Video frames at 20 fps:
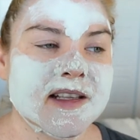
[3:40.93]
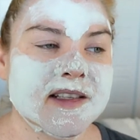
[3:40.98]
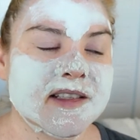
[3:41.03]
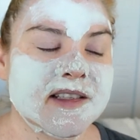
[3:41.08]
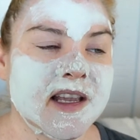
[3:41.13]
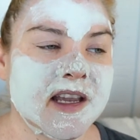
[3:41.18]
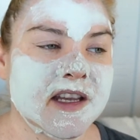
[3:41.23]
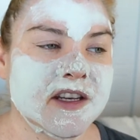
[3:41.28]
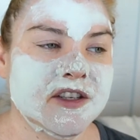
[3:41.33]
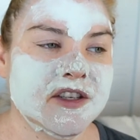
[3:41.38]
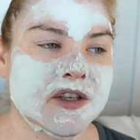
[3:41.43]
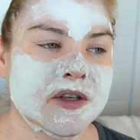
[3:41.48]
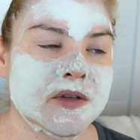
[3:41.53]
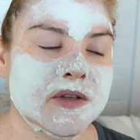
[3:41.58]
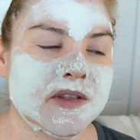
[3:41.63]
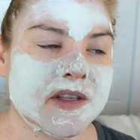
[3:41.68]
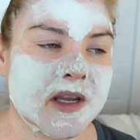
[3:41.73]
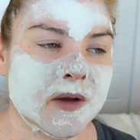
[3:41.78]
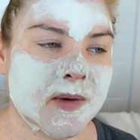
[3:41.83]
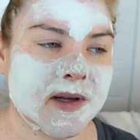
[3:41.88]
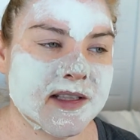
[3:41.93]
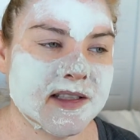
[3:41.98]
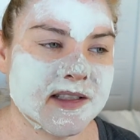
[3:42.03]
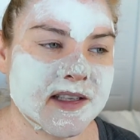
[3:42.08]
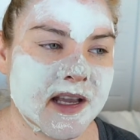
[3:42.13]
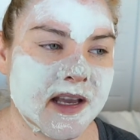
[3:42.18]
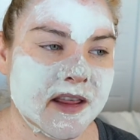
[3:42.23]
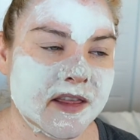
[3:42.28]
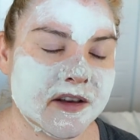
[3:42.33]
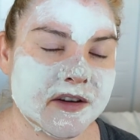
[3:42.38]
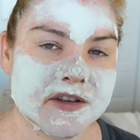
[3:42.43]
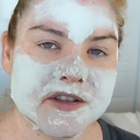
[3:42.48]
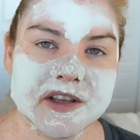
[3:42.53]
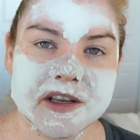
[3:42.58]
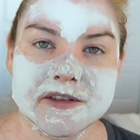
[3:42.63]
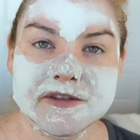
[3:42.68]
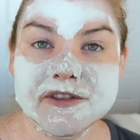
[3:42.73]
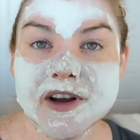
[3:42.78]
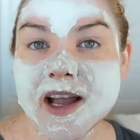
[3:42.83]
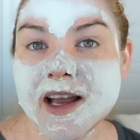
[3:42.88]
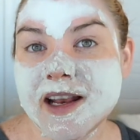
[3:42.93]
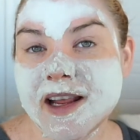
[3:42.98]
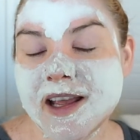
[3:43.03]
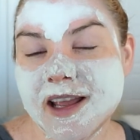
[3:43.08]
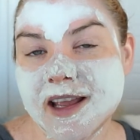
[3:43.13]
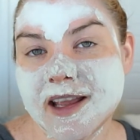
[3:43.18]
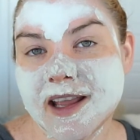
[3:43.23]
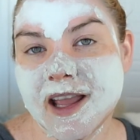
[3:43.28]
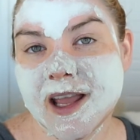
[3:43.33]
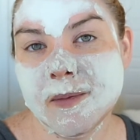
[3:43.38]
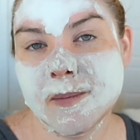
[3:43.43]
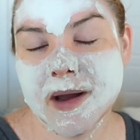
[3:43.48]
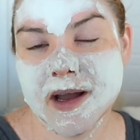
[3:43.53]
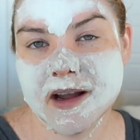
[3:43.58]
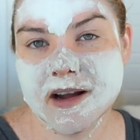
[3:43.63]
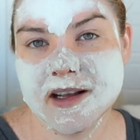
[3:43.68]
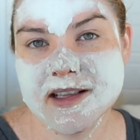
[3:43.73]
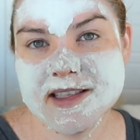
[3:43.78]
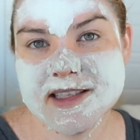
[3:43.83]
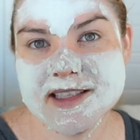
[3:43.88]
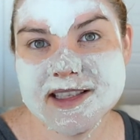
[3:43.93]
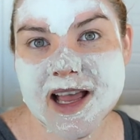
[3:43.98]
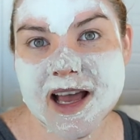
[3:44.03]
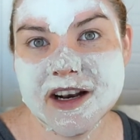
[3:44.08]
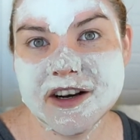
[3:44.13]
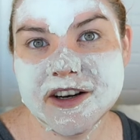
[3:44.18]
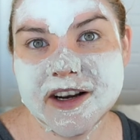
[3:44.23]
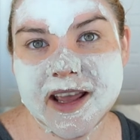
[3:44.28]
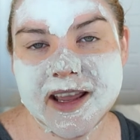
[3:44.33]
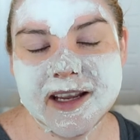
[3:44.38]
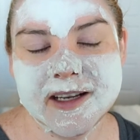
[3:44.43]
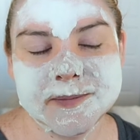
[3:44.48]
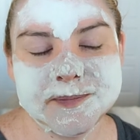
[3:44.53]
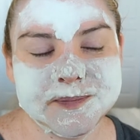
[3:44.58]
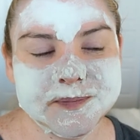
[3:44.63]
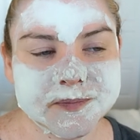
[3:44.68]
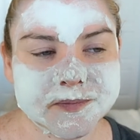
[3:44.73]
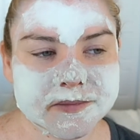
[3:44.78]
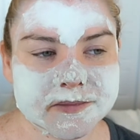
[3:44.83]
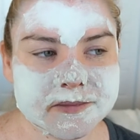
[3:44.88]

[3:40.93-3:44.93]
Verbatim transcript: stayed Tuesday, Wednesday, Thursday, Friday, and came back on Saturday.